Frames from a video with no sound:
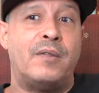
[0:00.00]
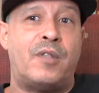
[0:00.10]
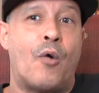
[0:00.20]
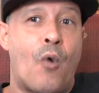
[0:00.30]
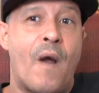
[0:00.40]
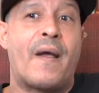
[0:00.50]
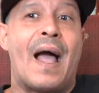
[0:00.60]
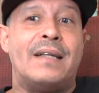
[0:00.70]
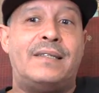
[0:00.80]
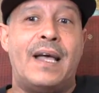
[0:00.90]
But the
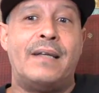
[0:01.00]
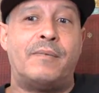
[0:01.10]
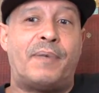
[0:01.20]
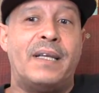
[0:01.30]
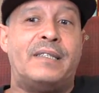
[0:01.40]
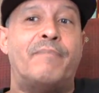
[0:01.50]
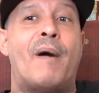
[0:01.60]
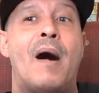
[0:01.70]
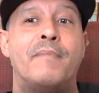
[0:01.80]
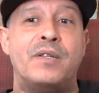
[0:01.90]
work I did, the police
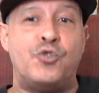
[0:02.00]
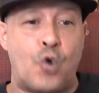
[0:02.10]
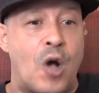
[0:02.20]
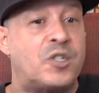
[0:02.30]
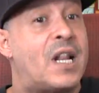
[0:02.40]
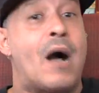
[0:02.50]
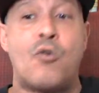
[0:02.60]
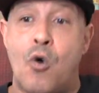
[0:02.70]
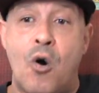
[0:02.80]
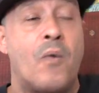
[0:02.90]
department, drugs and
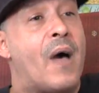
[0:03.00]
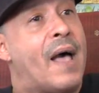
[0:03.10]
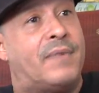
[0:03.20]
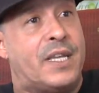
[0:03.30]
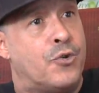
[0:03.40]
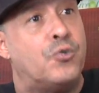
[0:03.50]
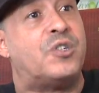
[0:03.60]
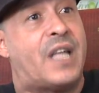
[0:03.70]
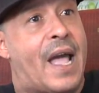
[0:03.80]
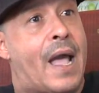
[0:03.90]
alcohol were heavily used